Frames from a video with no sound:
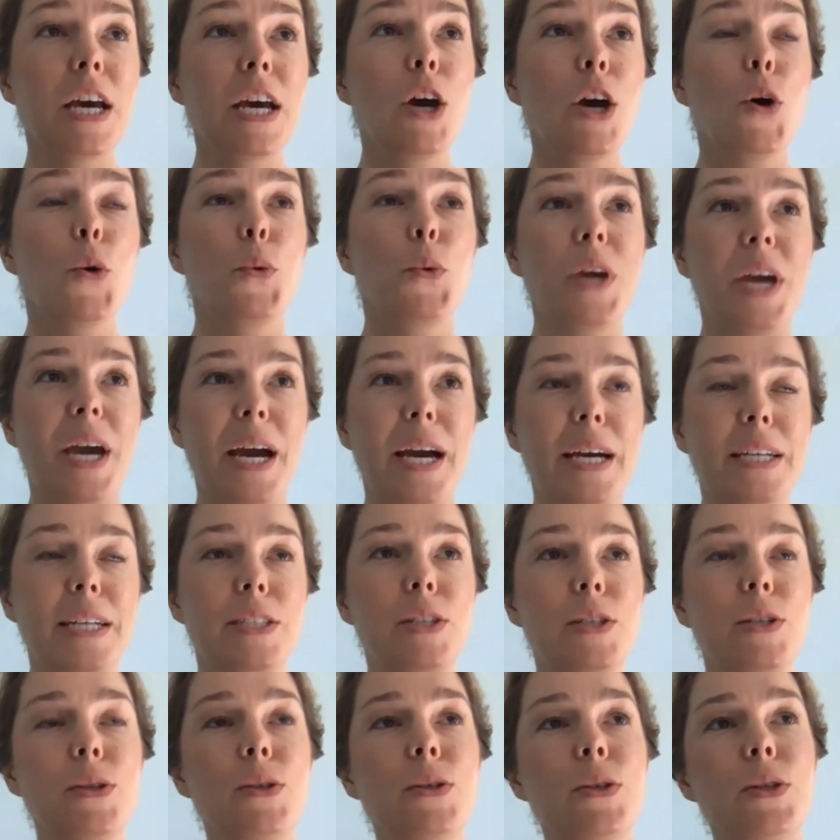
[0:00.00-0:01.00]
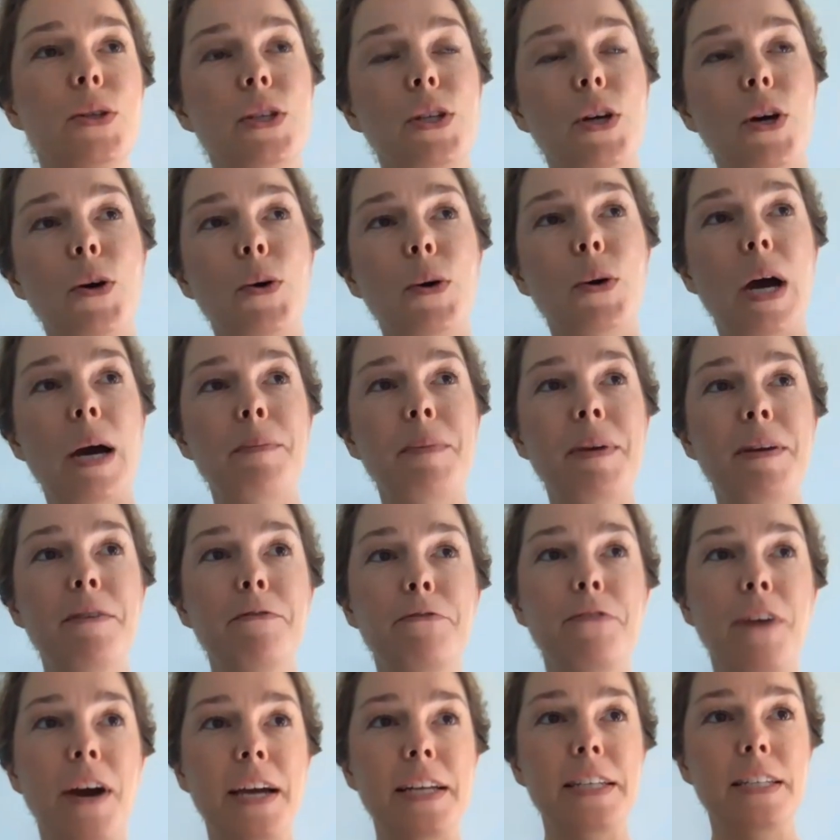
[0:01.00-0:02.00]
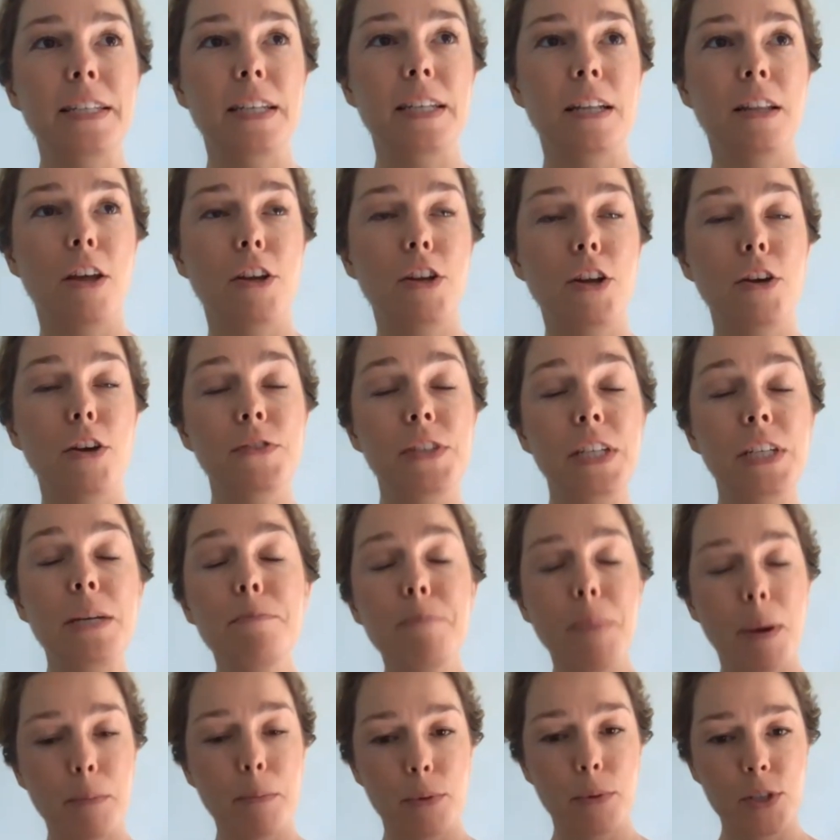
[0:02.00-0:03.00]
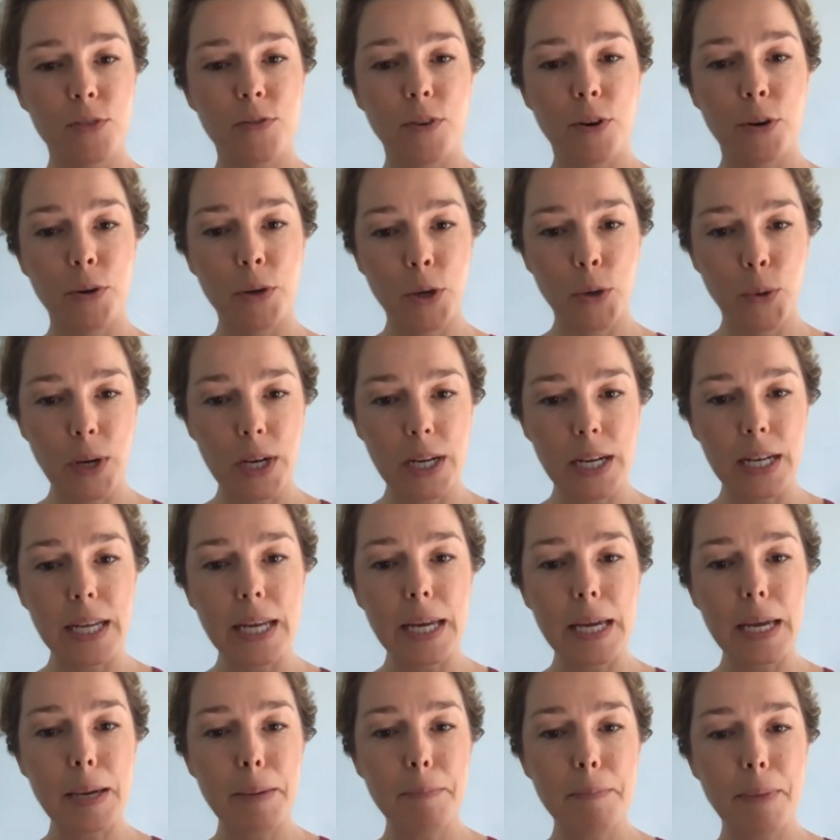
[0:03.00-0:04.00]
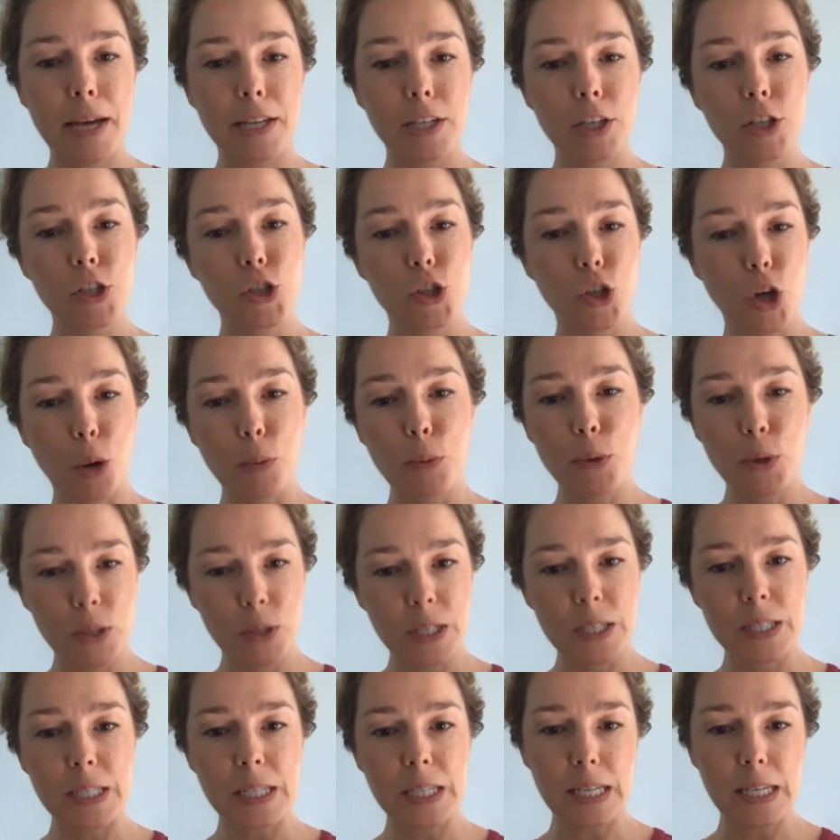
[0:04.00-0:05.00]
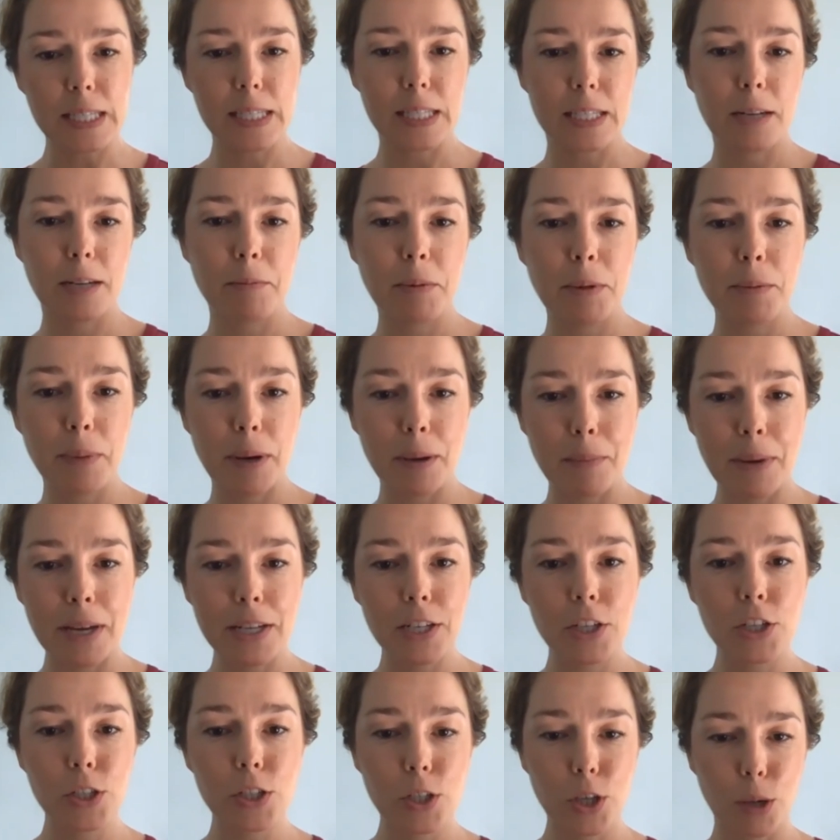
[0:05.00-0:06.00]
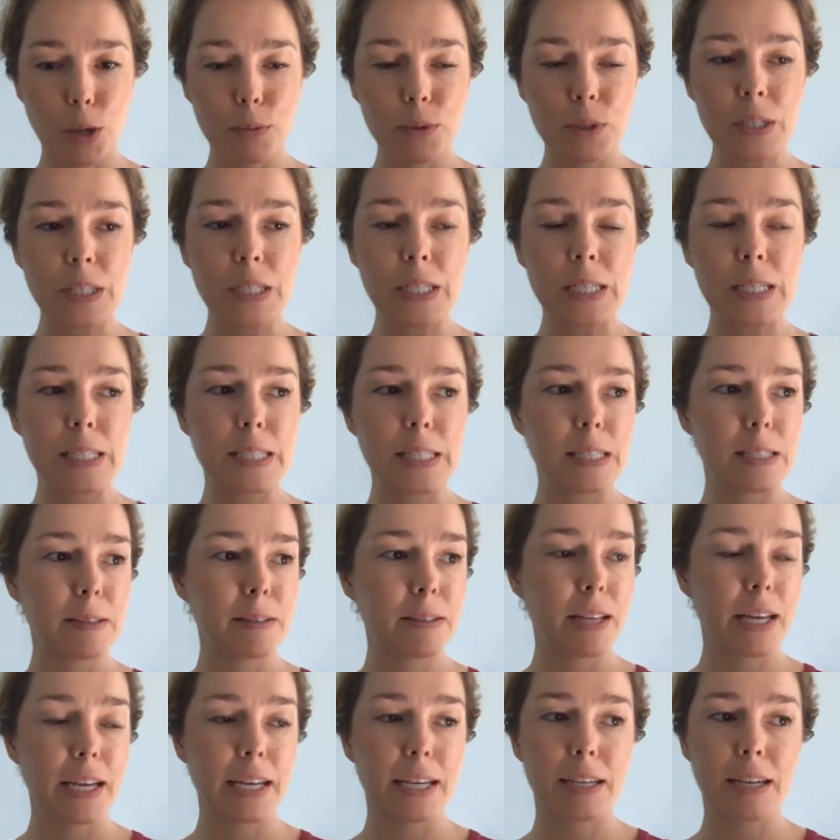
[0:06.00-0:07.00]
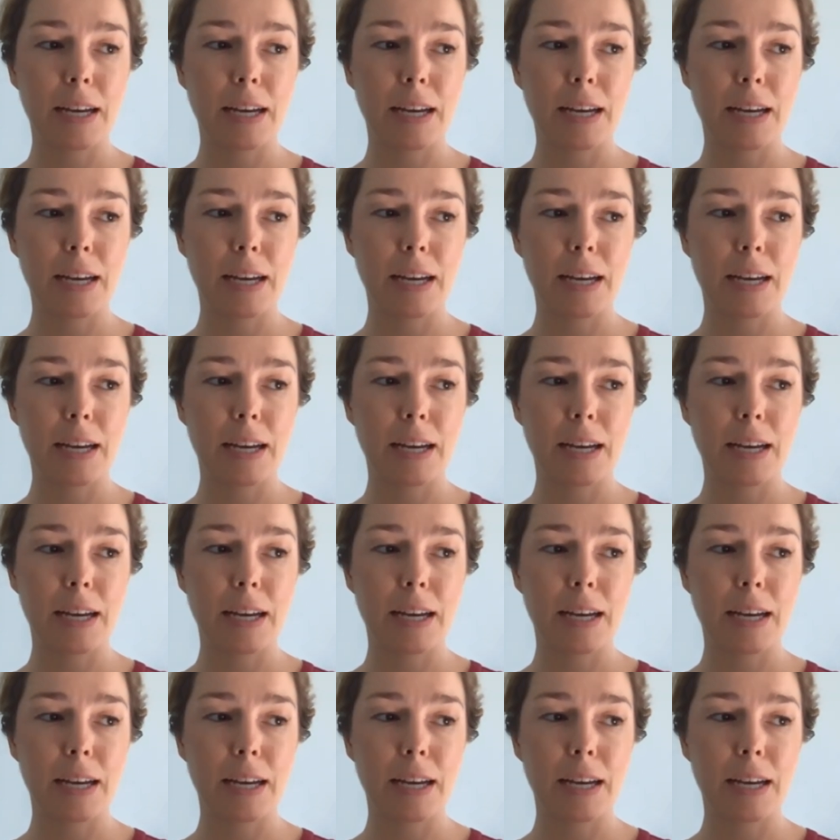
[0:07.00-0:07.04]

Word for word: we had to you know i mean find a lot of team members very quickly manage communities and i mean by managing communities like